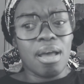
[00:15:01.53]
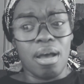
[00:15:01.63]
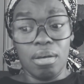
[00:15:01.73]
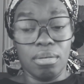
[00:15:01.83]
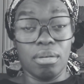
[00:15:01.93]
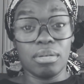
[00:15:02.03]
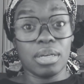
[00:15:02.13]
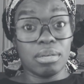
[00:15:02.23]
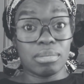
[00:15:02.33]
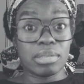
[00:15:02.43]
oh,
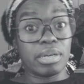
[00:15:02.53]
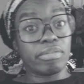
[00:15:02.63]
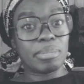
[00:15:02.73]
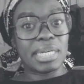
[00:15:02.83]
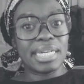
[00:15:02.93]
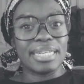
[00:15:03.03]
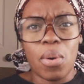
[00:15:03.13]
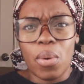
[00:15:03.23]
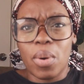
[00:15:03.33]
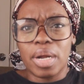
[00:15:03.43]
okay, well, never mind.
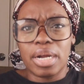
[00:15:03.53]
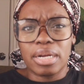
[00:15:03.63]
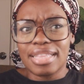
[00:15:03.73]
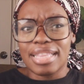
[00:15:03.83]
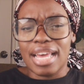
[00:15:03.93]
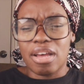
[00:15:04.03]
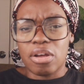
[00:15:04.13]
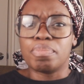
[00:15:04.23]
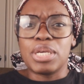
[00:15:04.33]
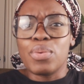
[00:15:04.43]
Or
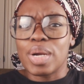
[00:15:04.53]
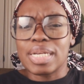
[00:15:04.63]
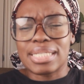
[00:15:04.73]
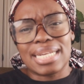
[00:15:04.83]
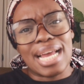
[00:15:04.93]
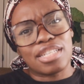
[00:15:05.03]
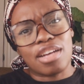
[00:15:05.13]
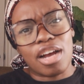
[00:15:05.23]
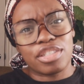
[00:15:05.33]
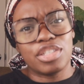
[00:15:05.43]
they'll be worse and not
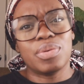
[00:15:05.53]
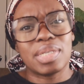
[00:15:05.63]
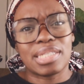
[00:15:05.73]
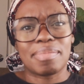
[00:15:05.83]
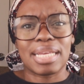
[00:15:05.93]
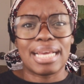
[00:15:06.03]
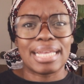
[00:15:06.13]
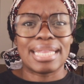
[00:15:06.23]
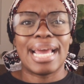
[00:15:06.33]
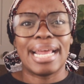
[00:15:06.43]
talk to you or something
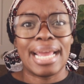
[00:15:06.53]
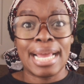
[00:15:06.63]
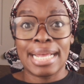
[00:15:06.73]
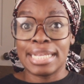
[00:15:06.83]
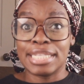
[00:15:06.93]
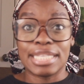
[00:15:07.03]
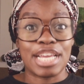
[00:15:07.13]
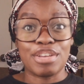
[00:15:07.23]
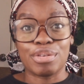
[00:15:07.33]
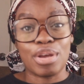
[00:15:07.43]
like that, and
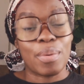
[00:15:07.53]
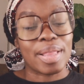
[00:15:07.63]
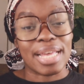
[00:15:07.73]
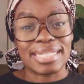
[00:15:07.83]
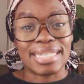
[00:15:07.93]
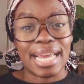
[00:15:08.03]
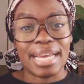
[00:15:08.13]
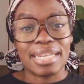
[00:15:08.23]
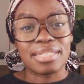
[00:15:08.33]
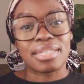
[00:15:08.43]
then you'll know where they
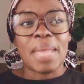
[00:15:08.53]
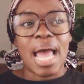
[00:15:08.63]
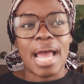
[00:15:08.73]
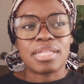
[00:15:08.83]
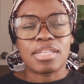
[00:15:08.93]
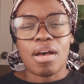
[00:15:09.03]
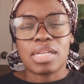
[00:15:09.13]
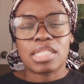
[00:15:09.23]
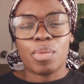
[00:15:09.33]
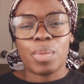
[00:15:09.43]
stand. I saw
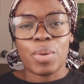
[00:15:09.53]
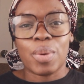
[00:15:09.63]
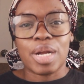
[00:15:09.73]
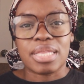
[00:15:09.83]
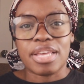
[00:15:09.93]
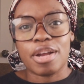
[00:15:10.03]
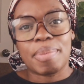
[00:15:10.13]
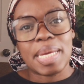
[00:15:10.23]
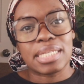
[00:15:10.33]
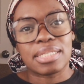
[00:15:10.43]
somewhere where a
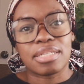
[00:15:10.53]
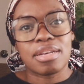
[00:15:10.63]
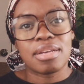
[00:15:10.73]
therapist